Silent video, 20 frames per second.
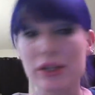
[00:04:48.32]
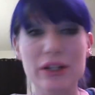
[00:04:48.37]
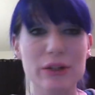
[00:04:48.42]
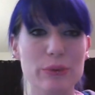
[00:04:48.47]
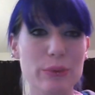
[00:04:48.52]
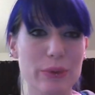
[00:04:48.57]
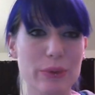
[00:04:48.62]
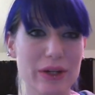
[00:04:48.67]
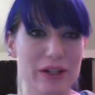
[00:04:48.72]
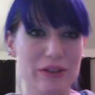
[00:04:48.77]

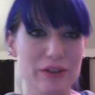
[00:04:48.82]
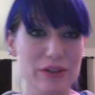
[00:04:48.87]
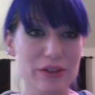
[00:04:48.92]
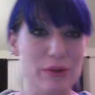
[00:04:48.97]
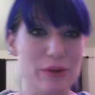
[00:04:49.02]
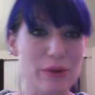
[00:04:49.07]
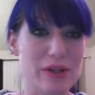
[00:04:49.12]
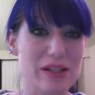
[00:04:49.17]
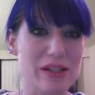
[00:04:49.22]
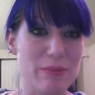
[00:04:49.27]
heard weird
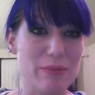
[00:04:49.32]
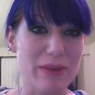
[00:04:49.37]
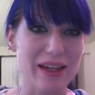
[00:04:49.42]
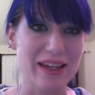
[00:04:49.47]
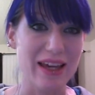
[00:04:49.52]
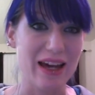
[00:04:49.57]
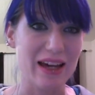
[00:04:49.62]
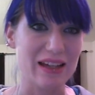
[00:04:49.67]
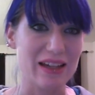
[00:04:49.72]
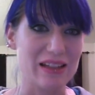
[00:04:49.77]
noise, my
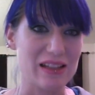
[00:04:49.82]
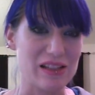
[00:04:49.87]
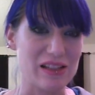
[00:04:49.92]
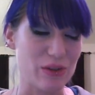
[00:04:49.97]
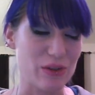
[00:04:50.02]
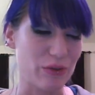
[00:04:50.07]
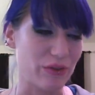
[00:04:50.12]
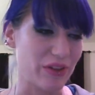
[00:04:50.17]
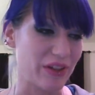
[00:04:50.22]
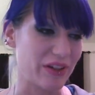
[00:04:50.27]
cat is
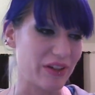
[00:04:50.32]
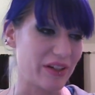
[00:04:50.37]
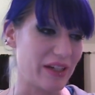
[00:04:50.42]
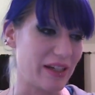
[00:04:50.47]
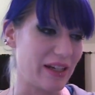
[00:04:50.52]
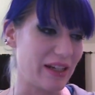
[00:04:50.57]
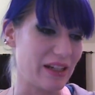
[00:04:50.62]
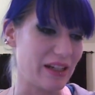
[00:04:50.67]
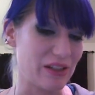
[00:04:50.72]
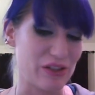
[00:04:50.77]
over there
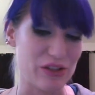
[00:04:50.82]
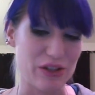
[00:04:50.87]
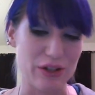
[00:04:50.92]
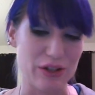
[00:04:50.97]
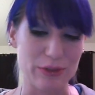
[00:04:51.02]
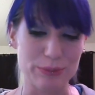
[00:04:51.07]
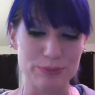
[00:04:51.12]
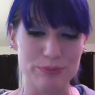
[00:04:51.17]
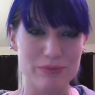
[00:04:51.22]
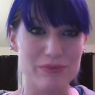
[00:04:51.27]
eating,
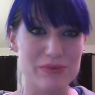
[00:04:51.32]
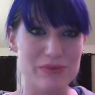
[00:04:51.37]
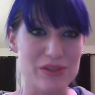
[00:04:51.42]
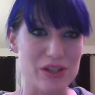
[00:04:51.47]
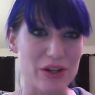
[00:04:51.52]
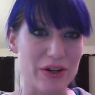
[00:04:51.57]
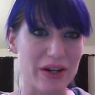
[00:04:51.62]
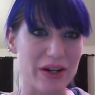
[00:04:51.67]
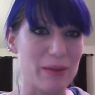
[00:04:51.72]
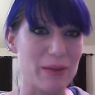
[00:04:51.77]
so
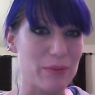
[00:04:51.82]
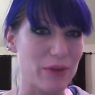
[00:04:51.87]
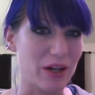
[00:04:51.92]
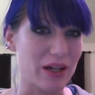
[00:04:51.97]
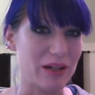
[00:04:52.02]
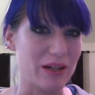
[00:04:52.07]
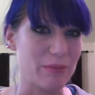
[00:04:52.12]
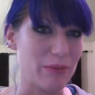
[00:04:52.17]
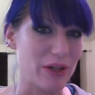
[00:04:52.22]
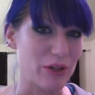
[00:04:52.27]
sorry I'm not
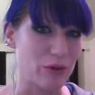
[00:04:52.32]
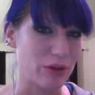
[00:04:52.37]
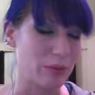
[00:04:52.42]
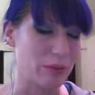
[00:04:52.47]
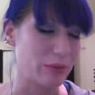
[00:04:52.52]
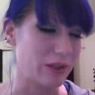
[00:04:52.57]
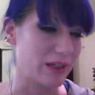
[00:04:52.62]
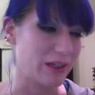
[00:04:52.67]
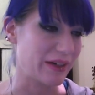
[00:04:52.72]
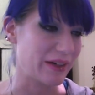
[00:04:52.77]
in my
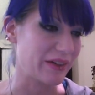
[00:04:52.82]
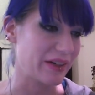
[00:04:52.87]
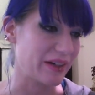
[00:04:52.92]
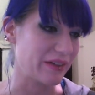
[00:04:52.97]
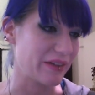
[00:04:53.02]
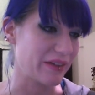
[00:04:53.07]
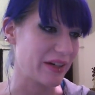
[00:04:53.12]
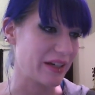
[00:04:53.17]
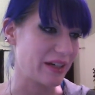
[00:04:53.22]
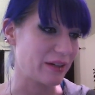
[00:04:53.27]
normal area
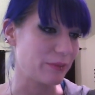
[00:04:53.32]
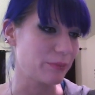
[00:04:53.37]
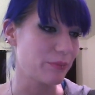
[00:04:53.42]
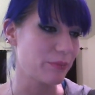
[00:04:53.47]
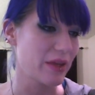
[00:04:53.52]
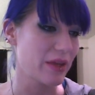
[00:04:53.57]
right now.